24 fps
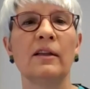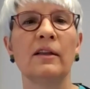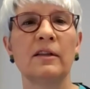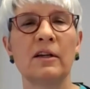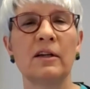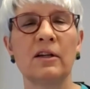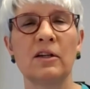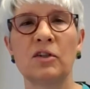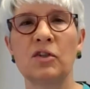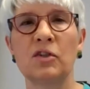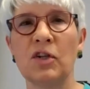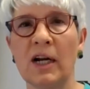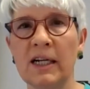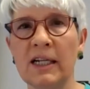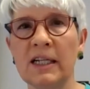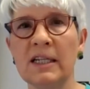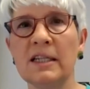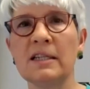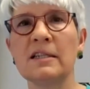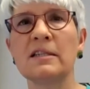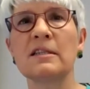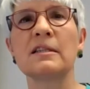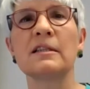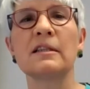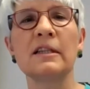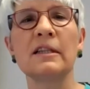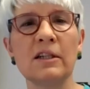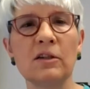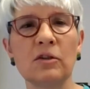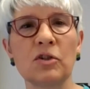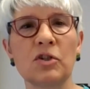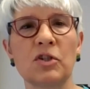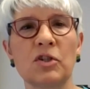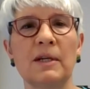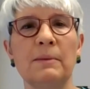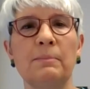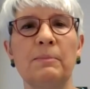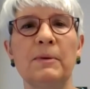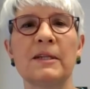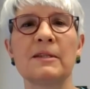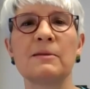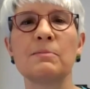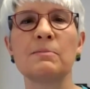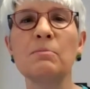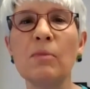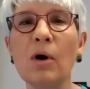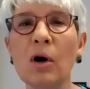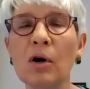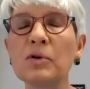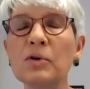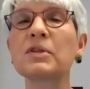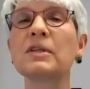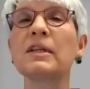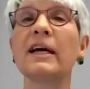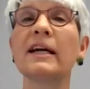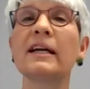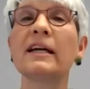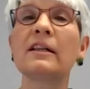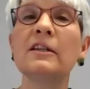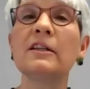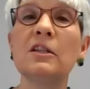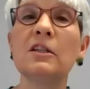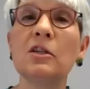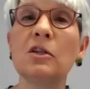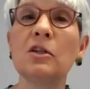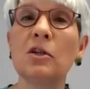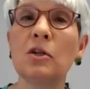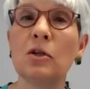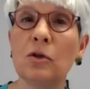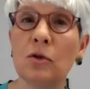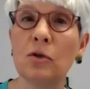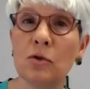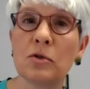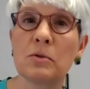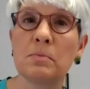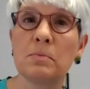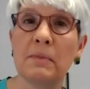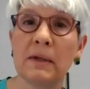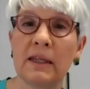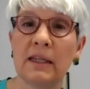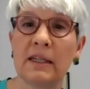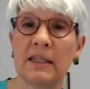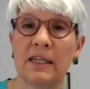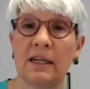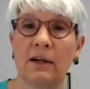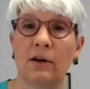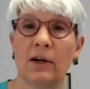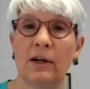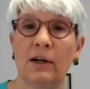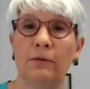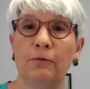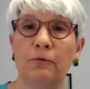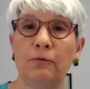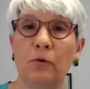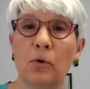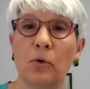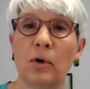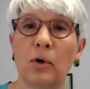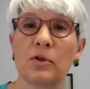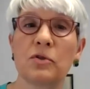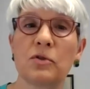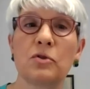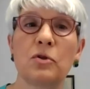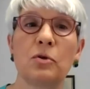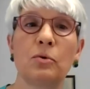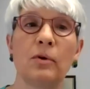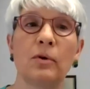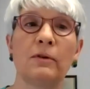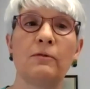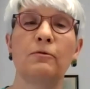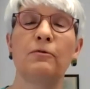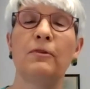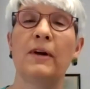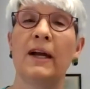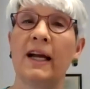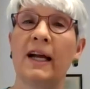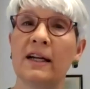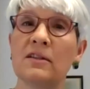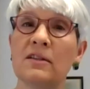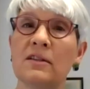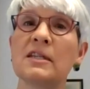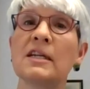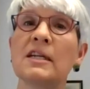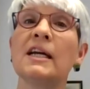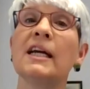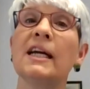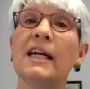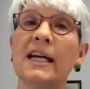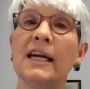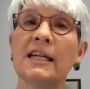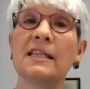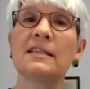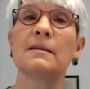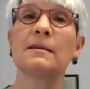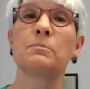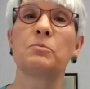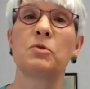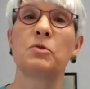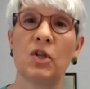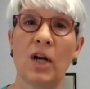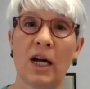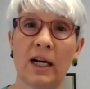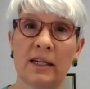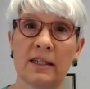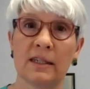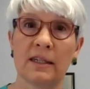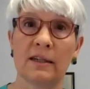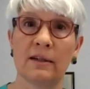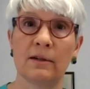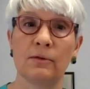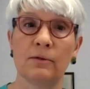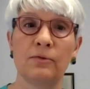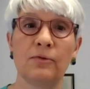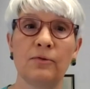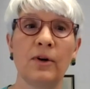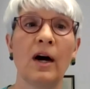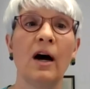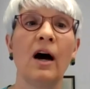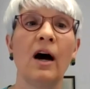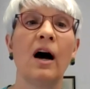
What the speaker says: the Chinese leadership is most likely to use military force to advance its objective